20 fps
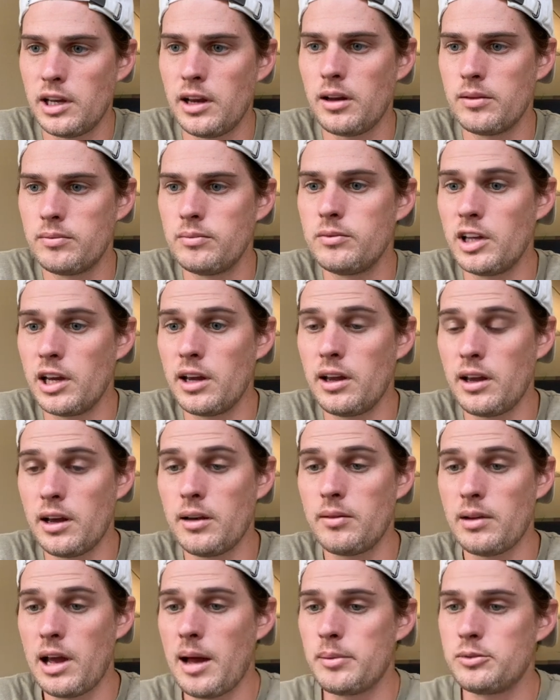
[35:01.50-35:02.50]

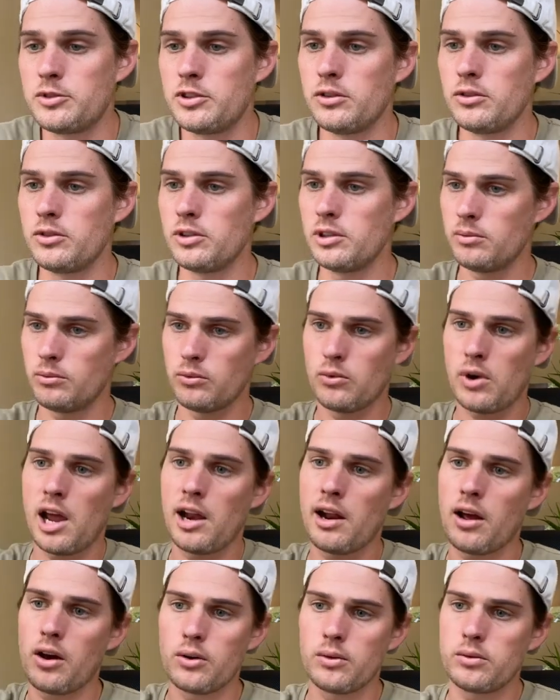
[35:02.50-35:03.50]
Yeah, absolutely.
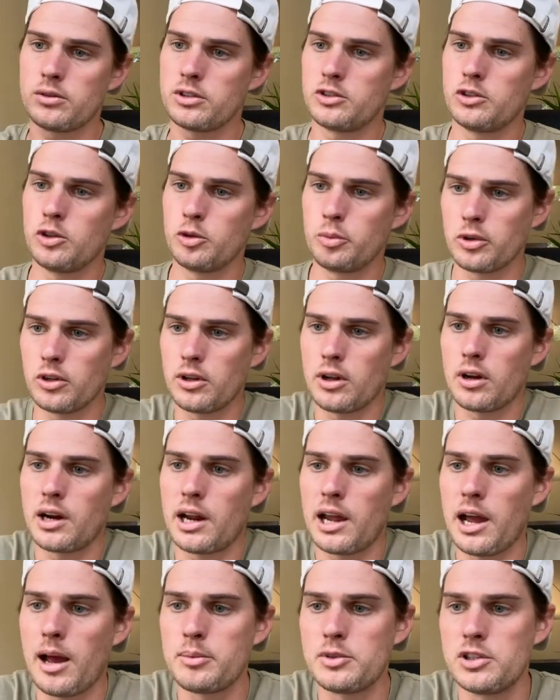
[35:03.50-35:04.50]
Write out super
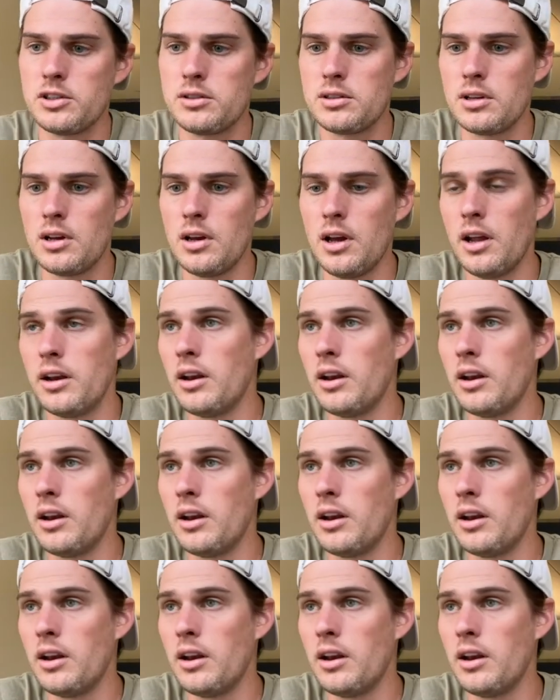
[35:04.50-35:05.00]
long captions.